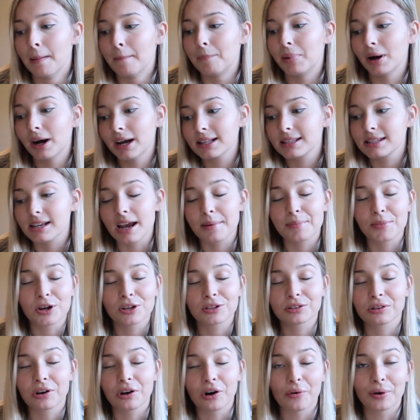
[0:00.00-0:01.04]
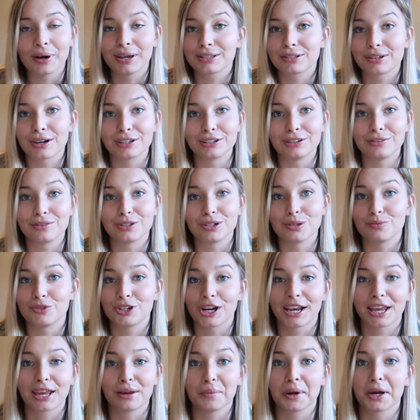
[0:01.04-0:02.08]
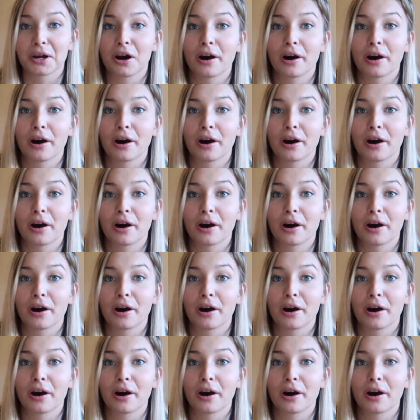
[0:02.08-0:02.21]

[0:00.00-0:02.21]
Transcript: but I'm also always on YouTube checking my